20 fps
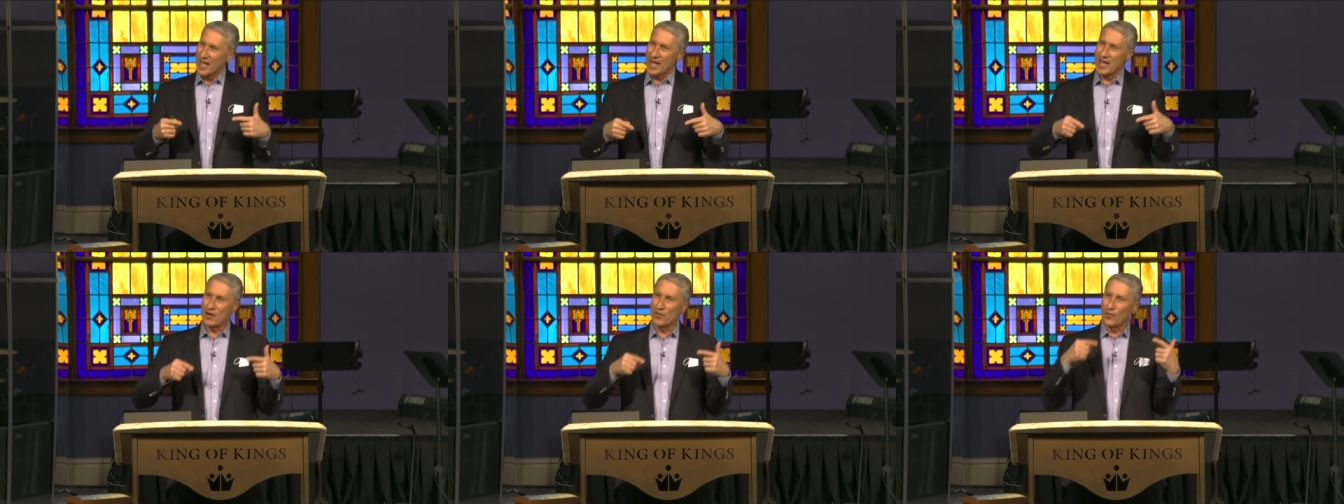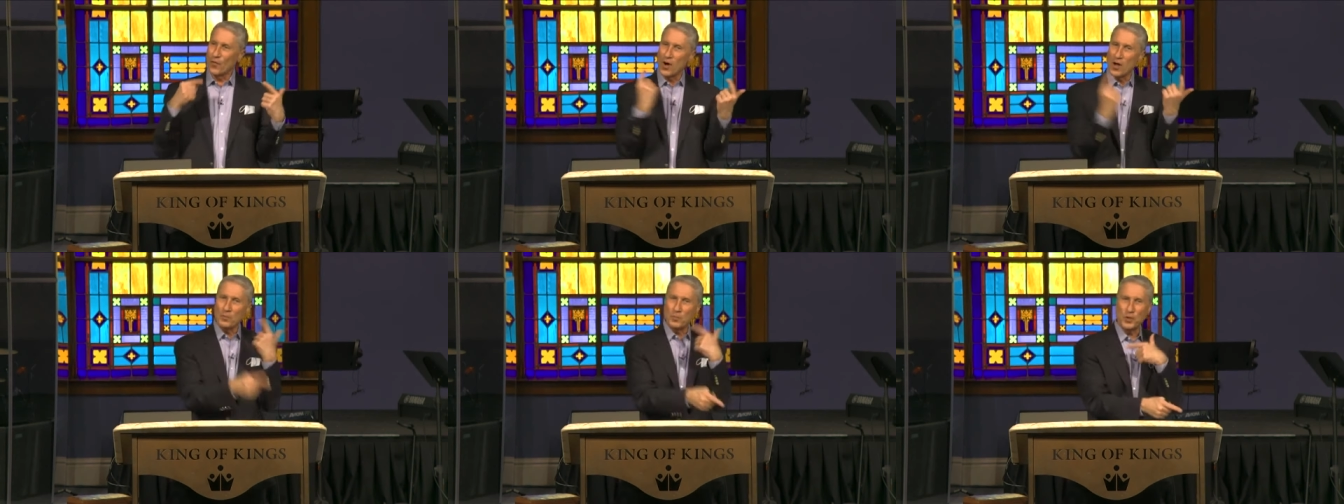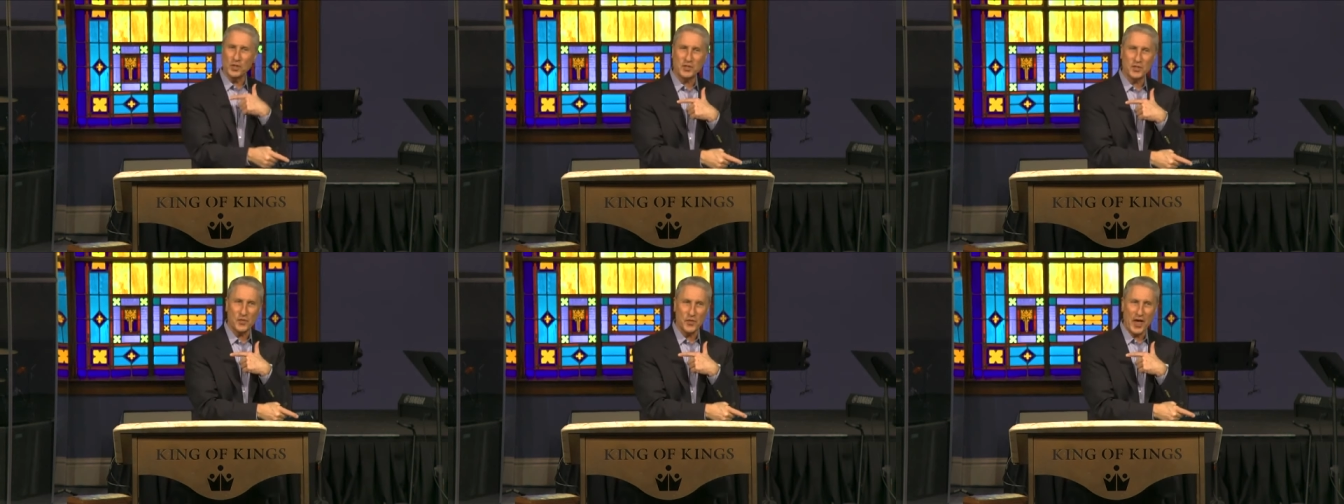And if one
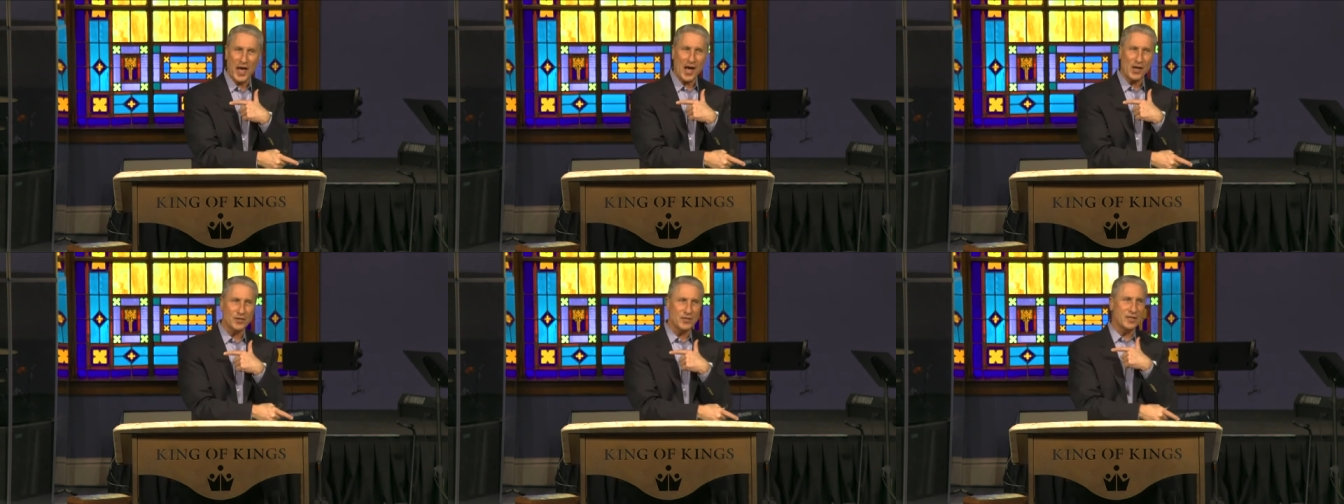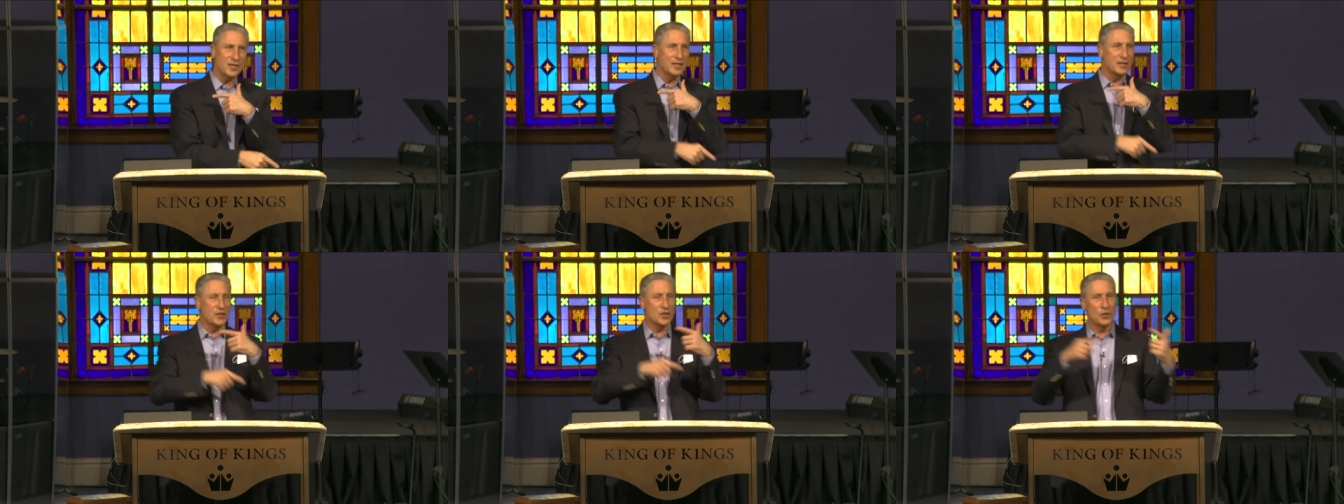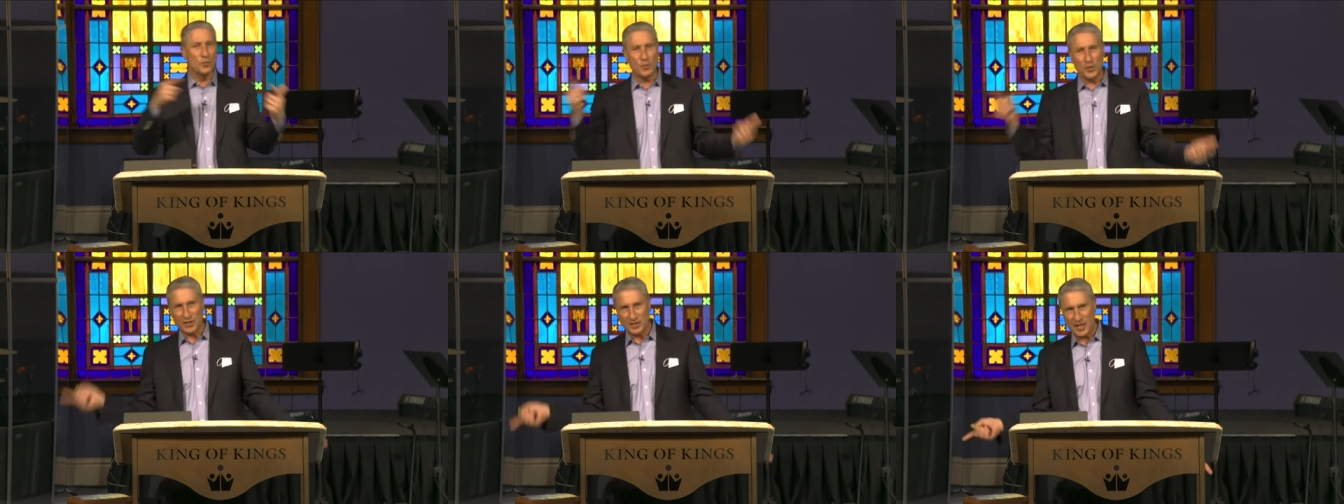puts a thousand and
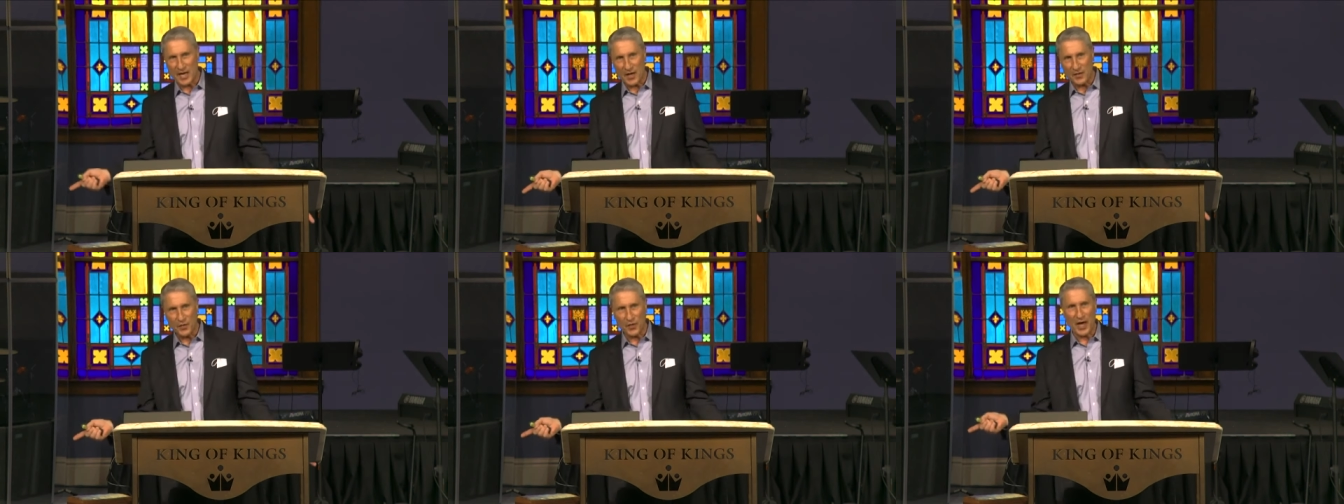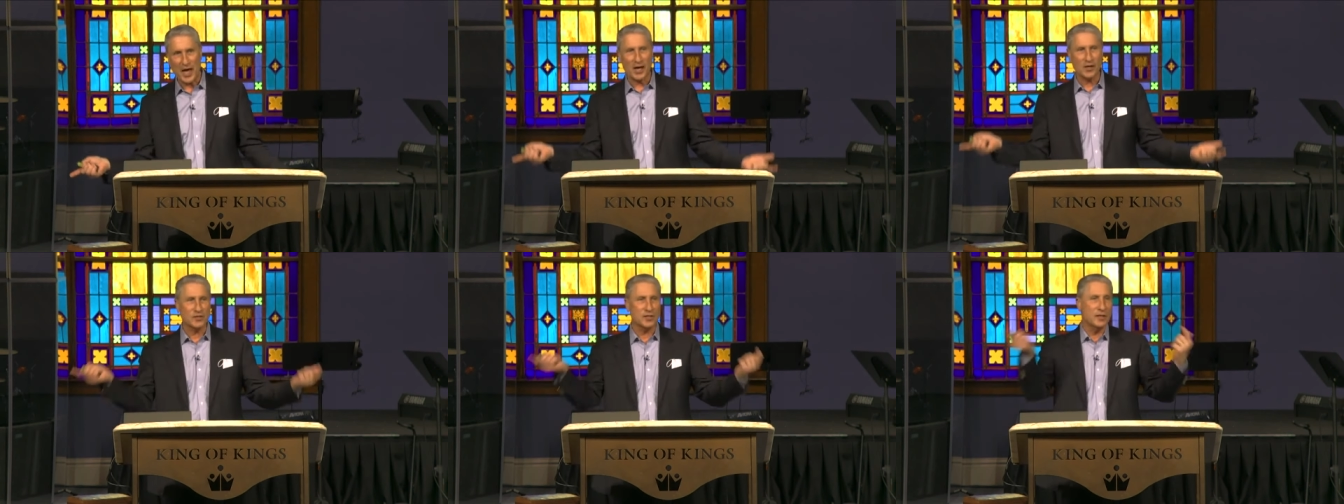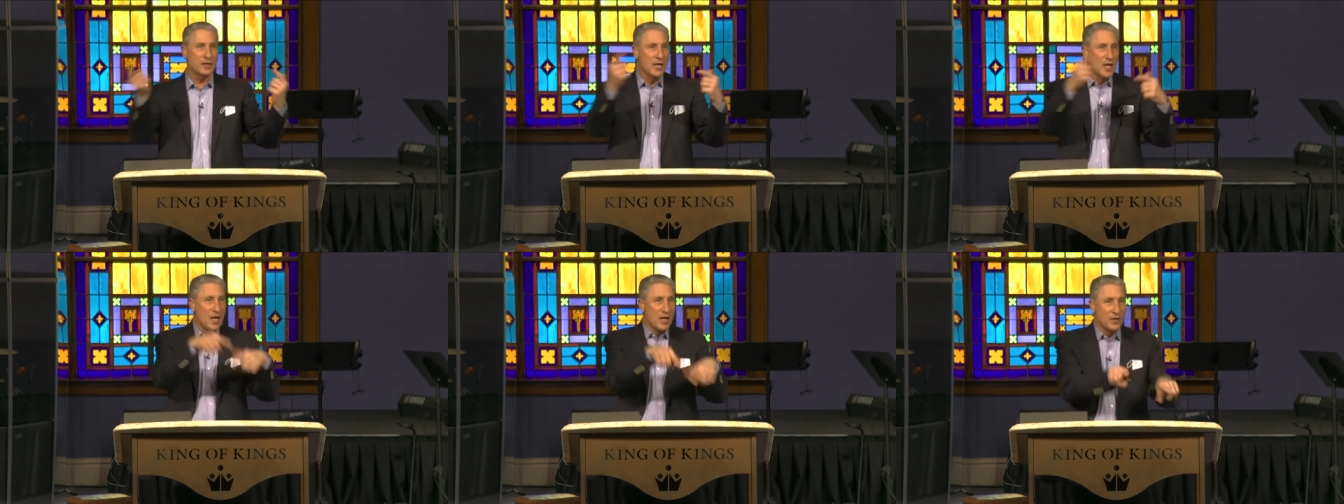two put
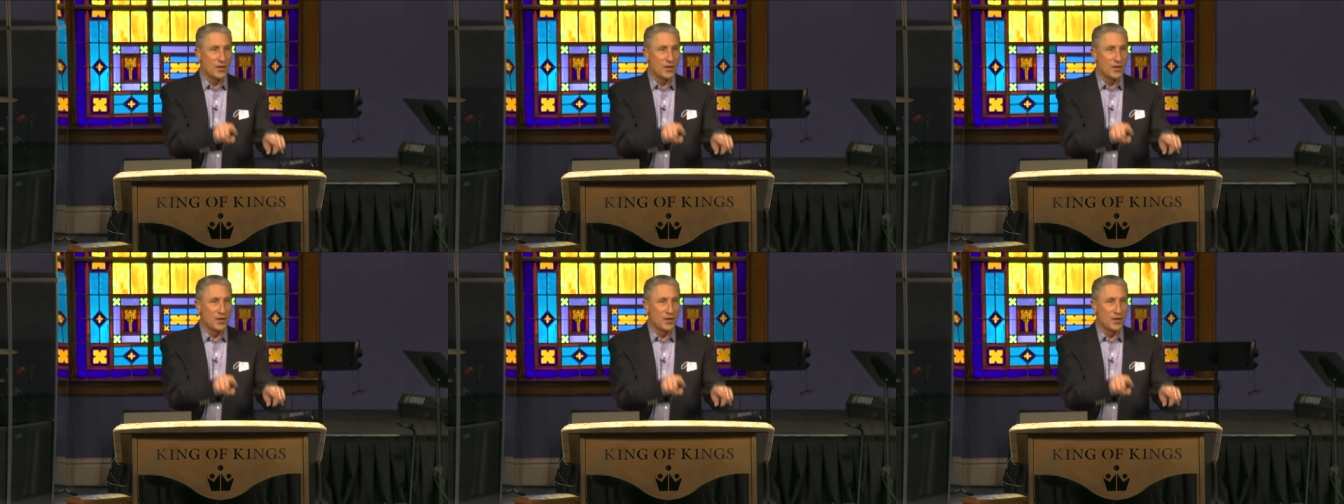10,000,